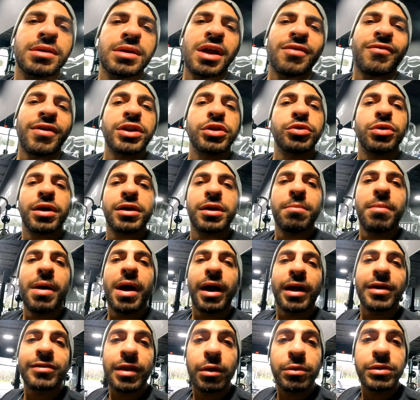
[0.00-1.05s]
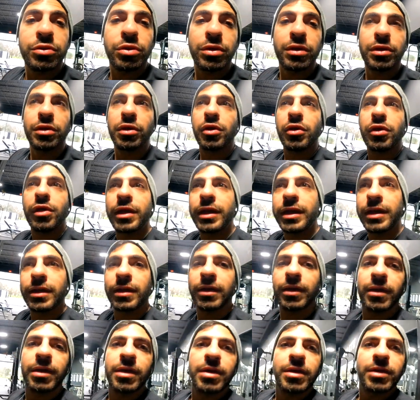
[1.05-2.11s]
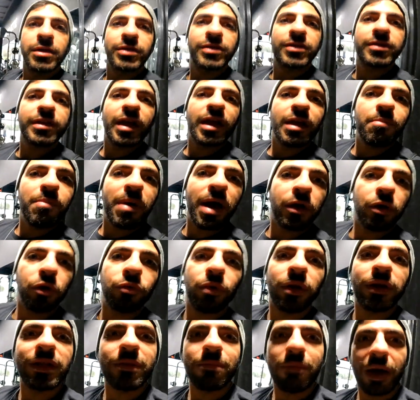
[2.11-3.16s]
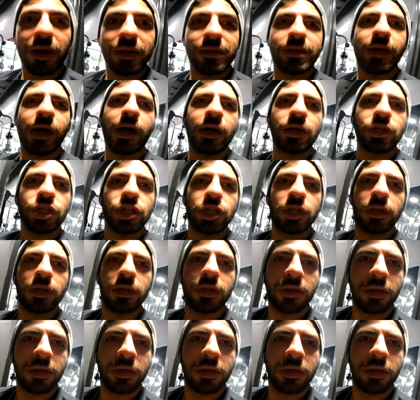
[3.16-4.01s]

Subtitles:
If I knew how to box, I would do a little, like, stay battle ready montage.